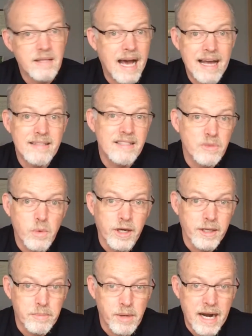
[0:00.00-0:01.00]
So how does this
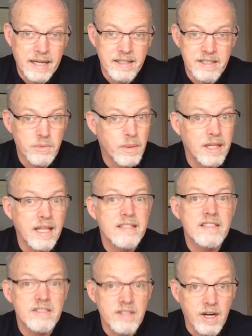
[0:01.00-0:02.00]
work in practice? Well,
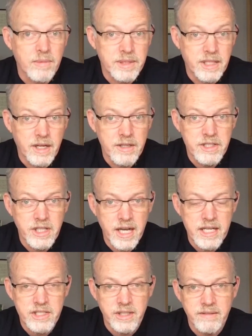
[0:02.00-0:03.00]
let's start with
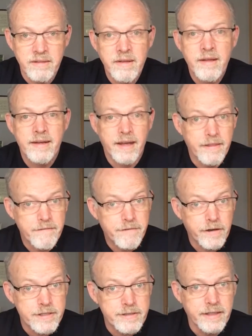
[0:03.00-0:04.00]
negotiation. Now, the
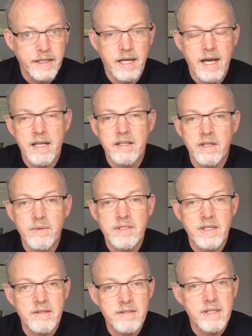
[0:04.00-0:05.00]
first thing you got to do
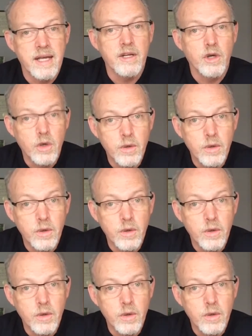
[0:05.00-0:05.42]
is understand